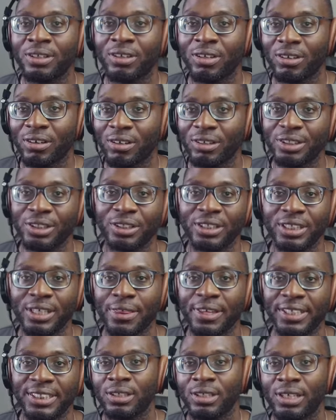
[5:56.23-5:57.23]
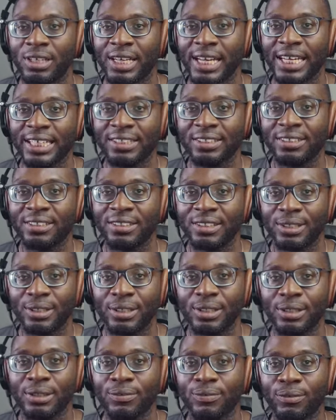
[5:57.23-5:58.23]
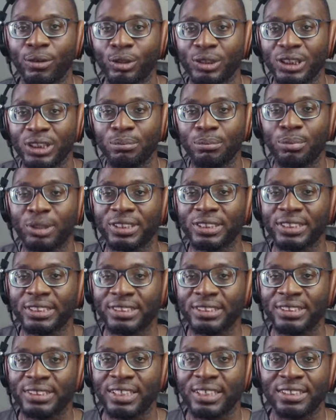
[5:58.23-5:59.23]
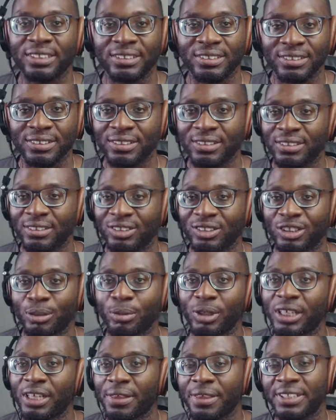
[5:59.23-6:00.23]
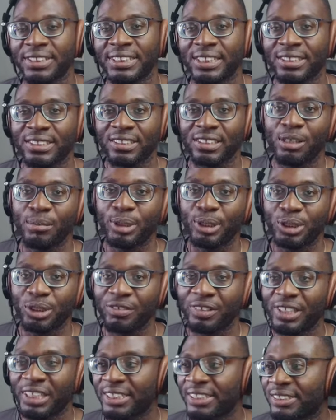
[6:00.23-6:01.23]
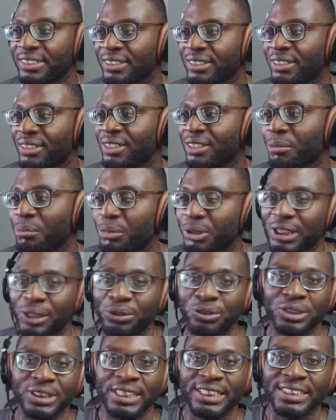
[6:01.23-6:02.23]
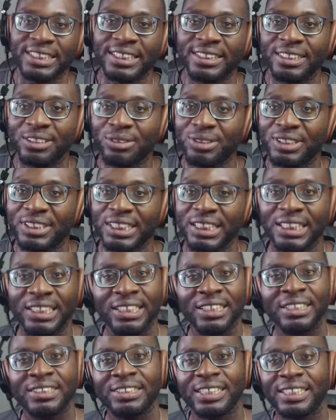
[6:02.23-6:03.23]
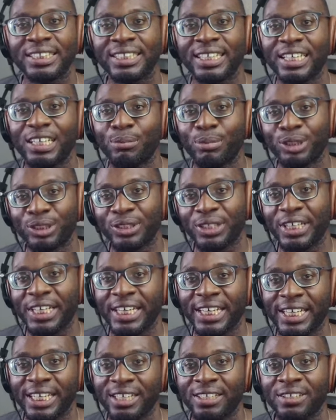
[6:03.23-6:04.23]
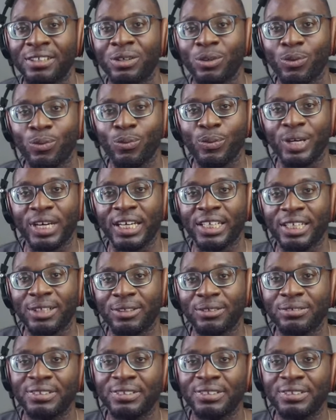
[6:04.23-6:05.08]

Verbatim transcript: all the other things like the floating buttons and some other things that Elementor released. But I was just excited to see that the Elementor A I, we can now